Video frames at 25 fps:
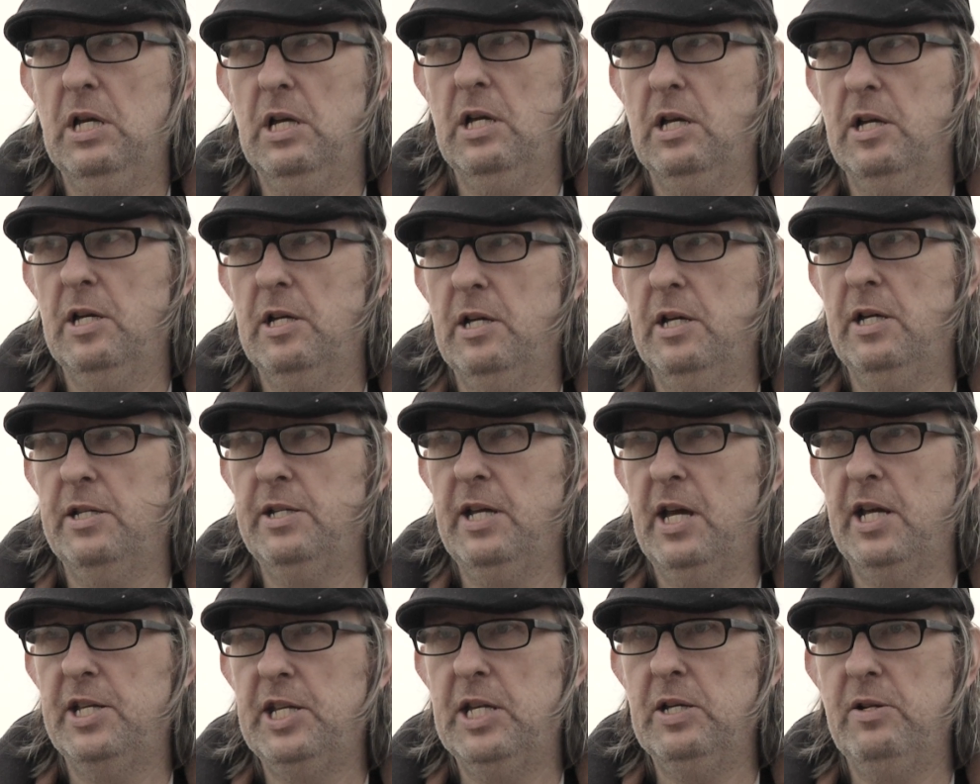uh,
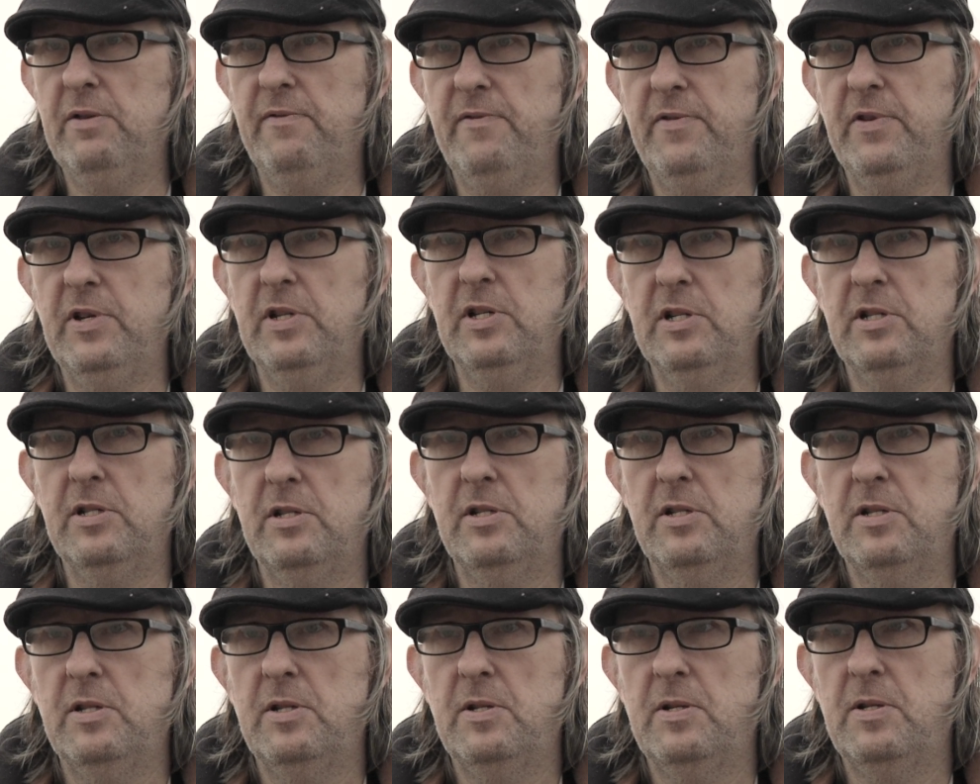an idea of a
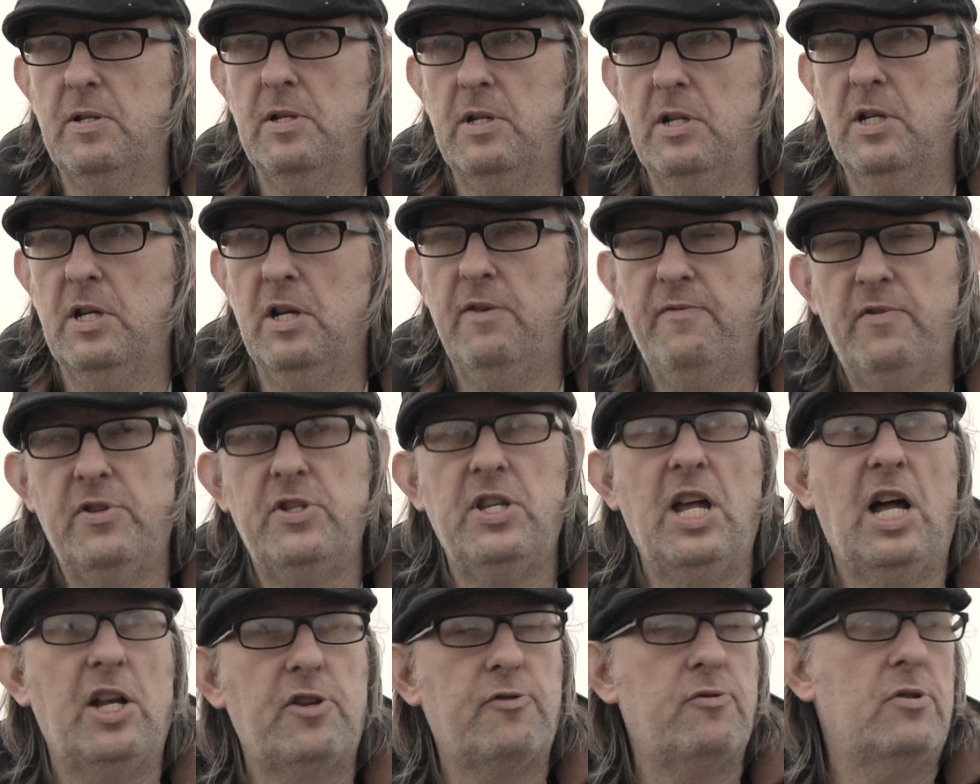of a
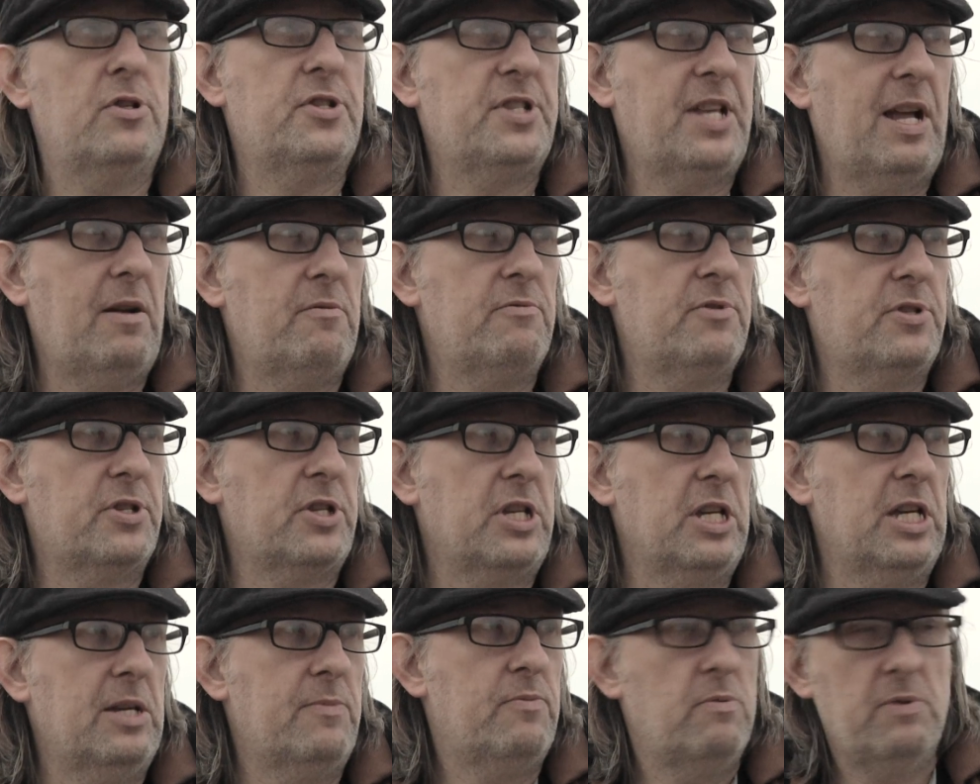natural
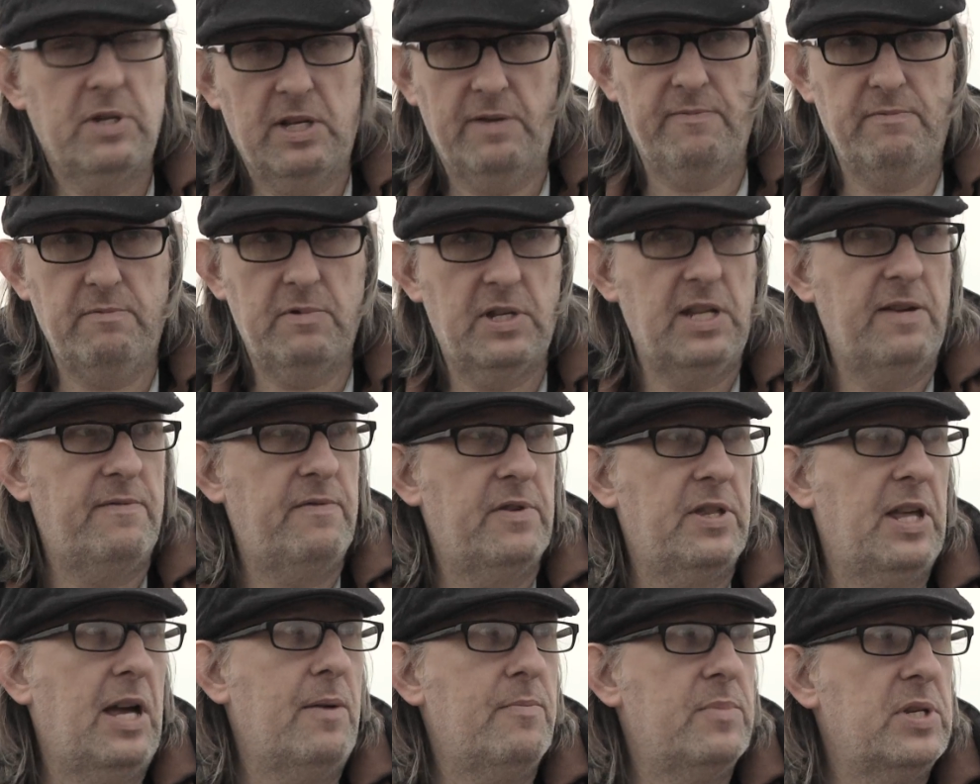soundscape, whatever,
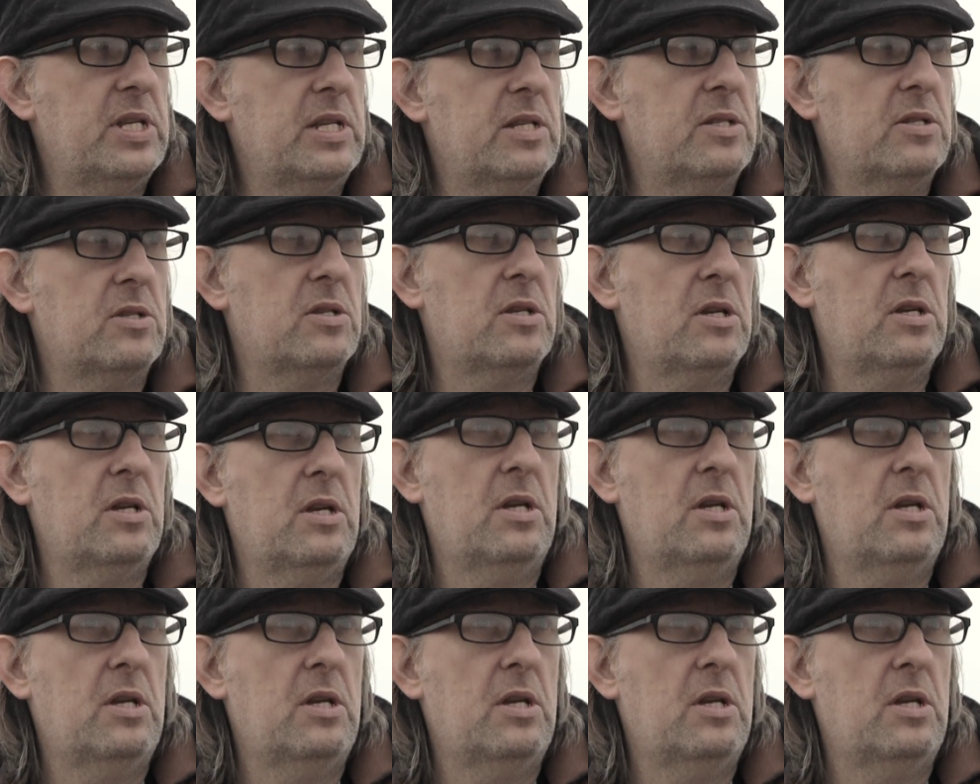whatever that means.